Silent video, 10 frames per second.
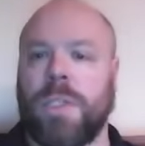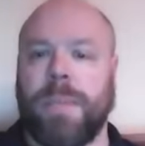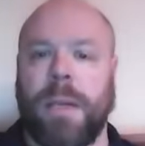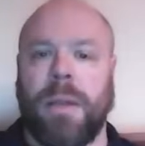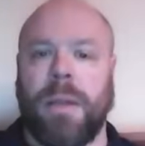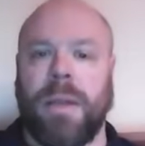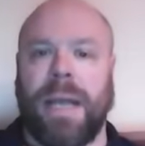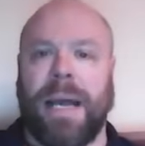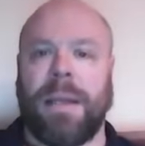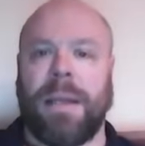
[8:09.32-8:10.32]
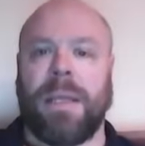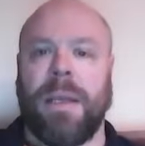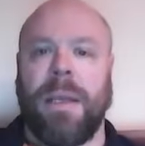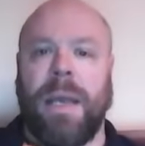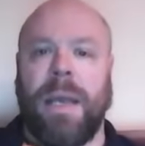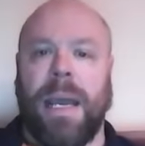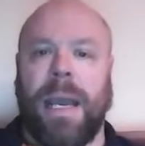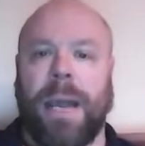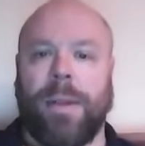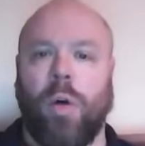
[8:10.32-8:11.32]
spell that they had
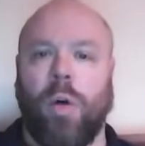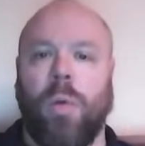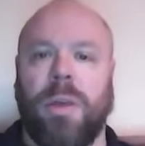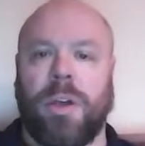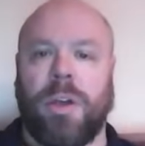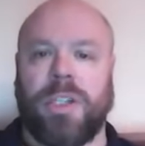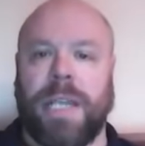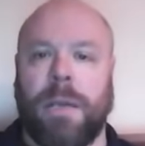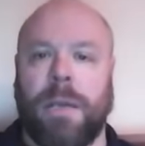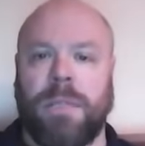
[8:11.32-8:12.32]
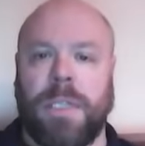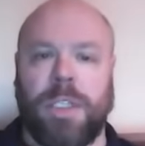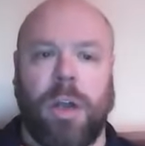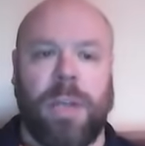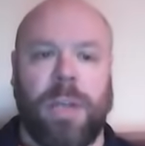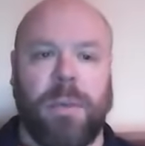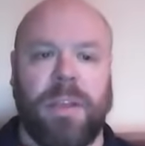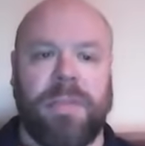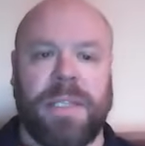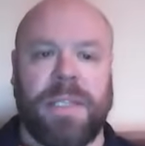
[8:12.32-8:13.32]
uh, along with ourselves to start the
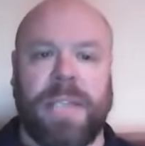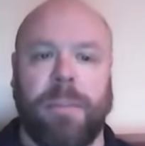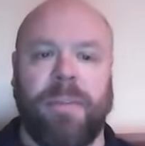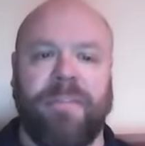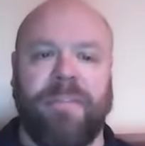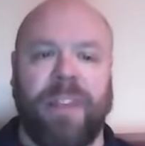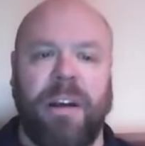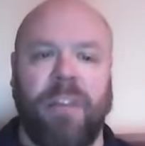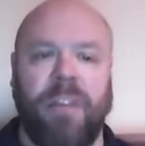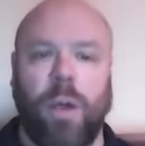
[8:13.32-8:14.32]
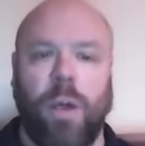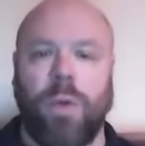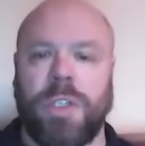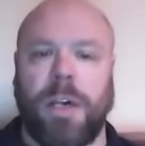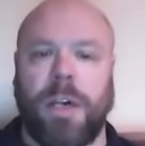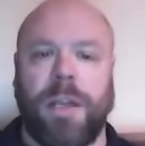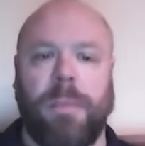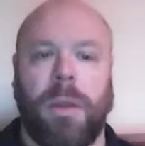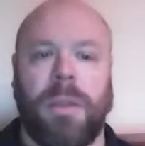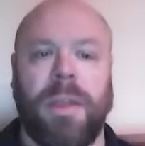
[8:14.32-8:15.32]
month of December. Very, very cold start of the
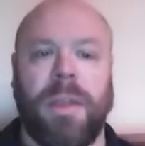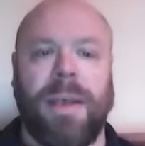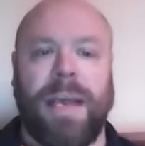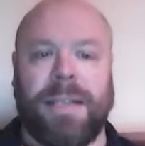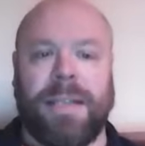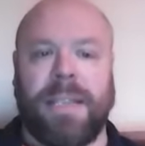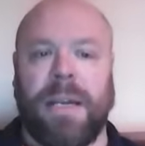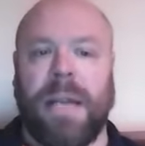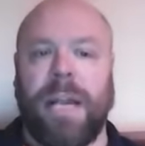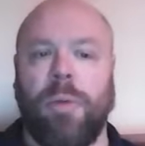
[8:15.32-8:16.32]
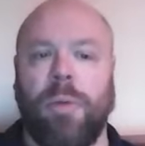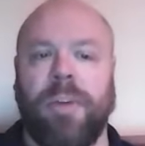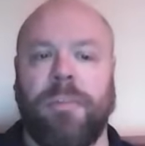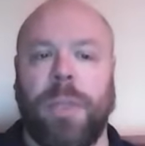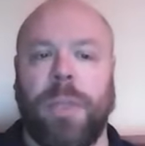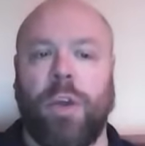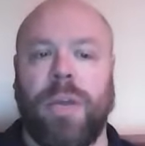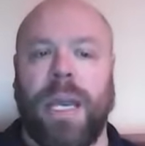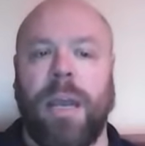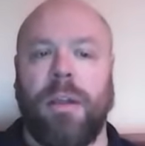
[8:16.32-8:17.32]
month, extending anywhere from the
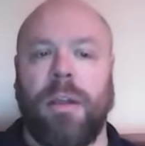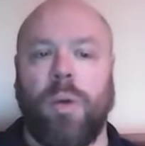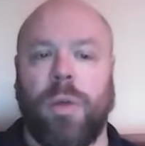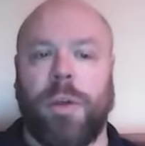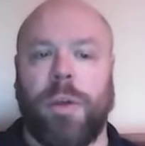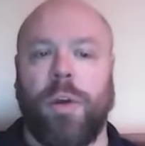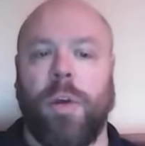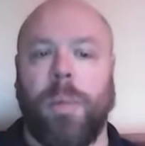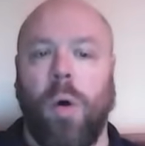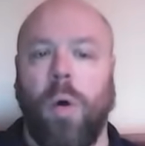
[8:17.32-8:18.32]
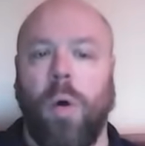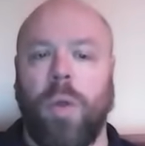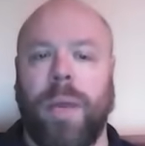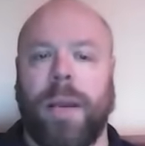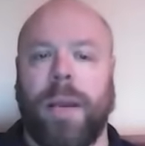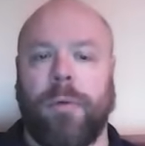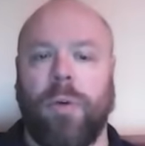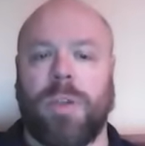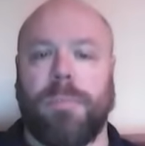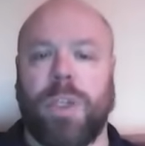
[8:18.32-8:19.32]
UK, Northern Europe, all the way
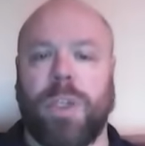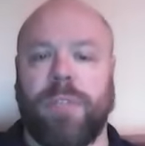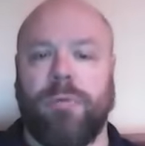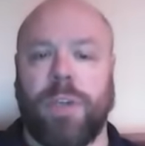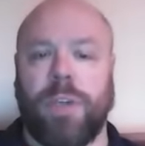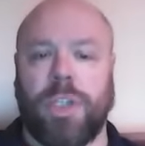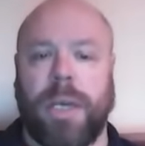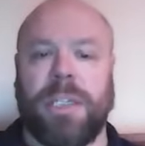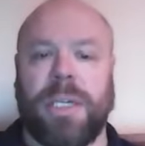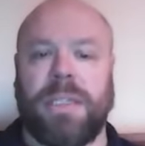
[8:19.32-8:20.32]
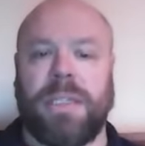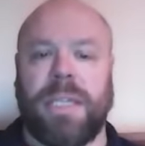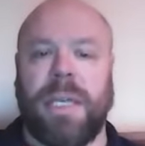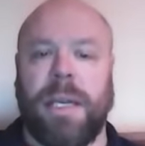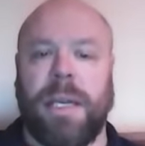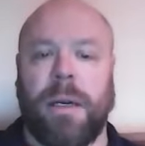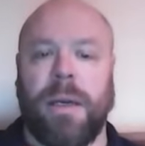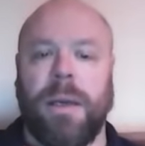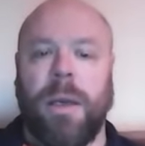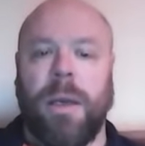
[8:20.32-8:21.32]
across much of Russia, as you can see here,